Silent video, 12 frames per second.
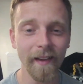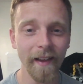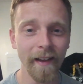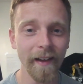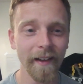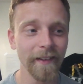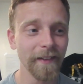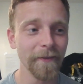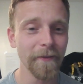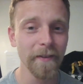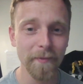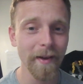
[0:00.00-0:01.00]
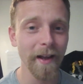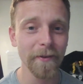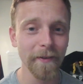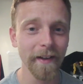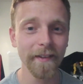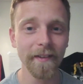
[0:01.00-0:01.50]
And
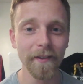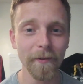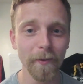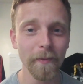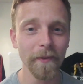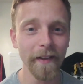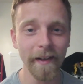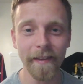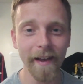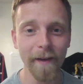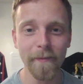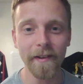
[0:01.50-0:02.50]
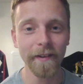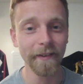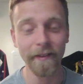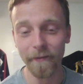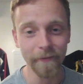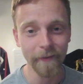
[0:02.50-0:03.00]
Fitzpatrick has a group like that because